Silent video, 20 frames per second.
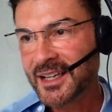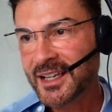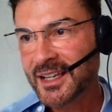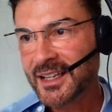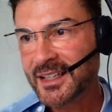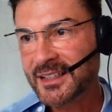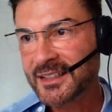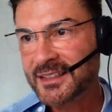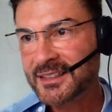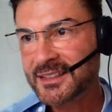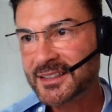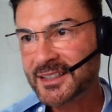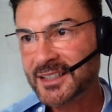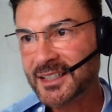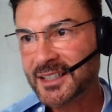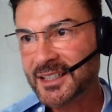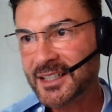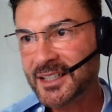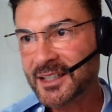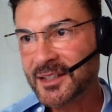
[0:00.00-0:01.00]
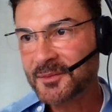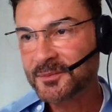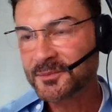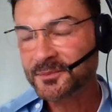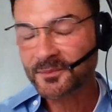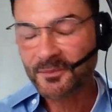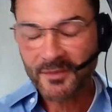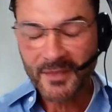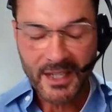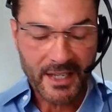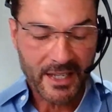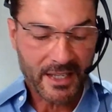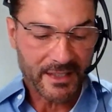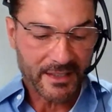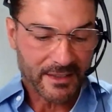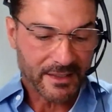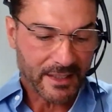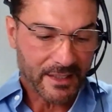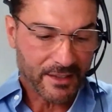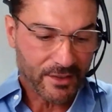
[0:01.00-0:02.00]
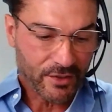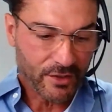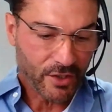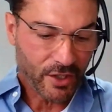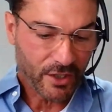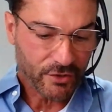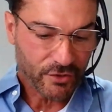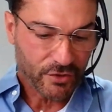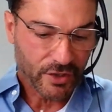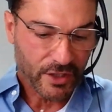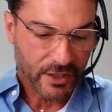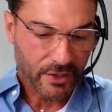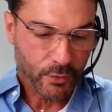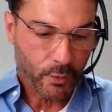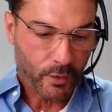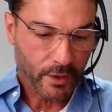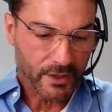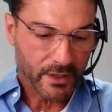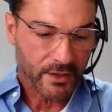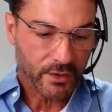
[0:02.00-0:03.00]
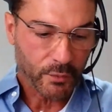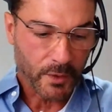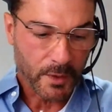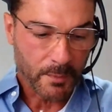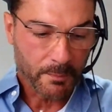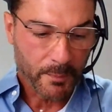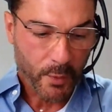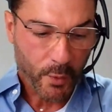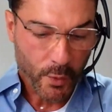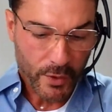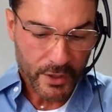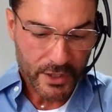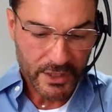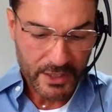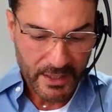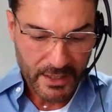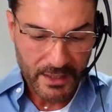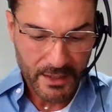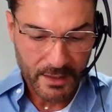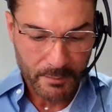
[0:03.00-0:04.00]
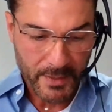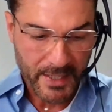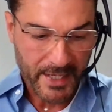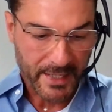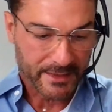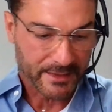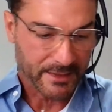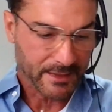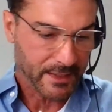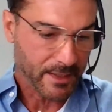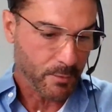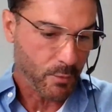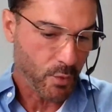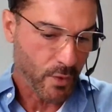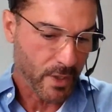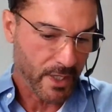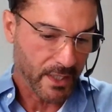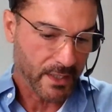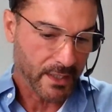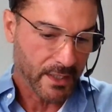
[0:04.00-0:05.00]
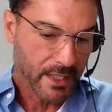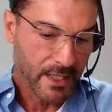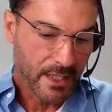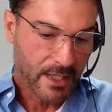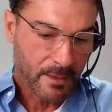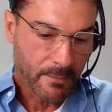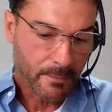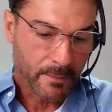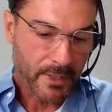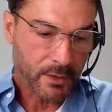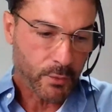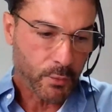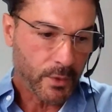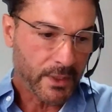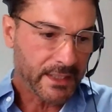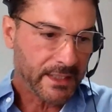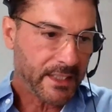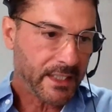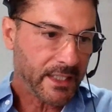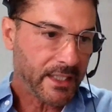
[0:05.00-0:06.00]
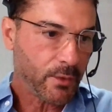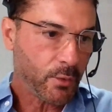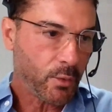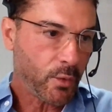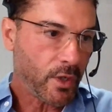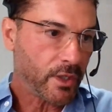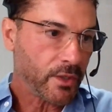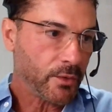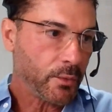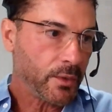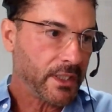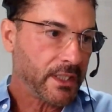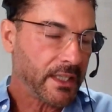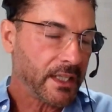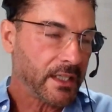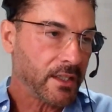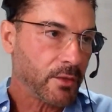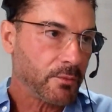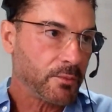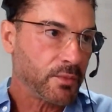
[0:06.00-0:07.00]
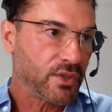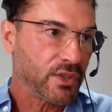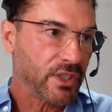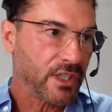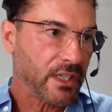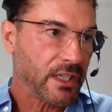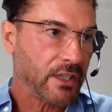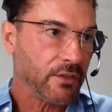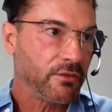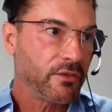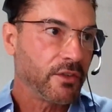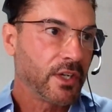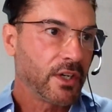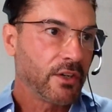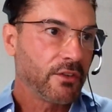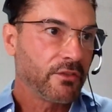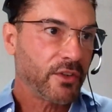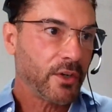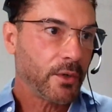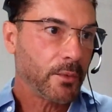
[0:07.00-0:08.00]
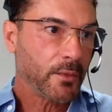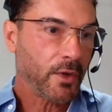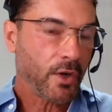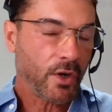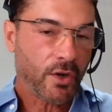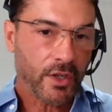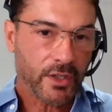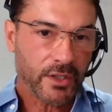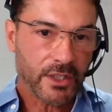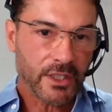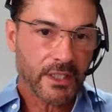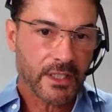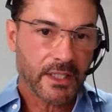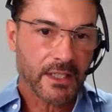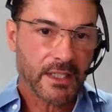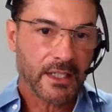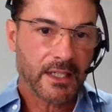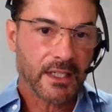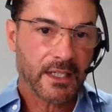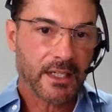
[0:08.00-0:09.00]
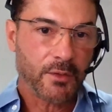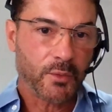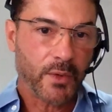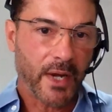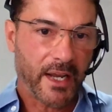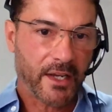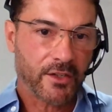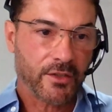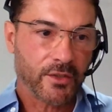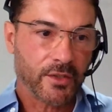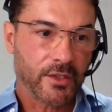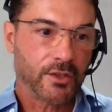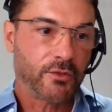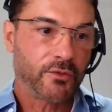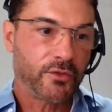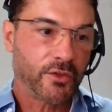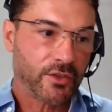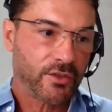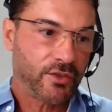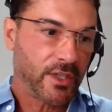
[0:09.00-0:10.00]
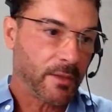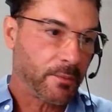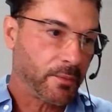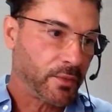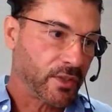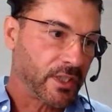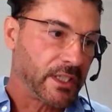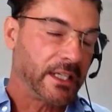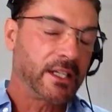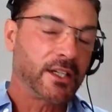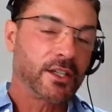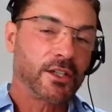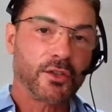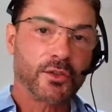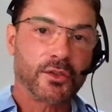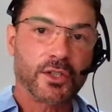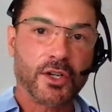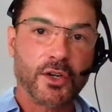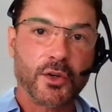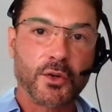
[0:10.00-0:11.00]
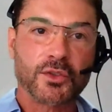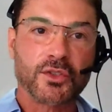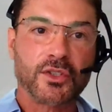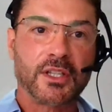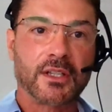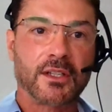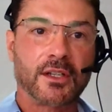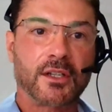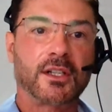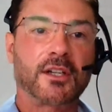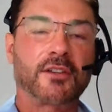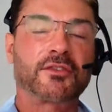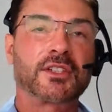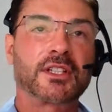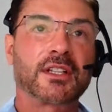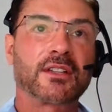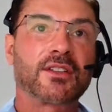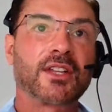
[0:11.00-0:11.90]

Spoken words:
Is and it's not just what is reported by someone, but what we can observe from other records, for example, clinical notes and all of this.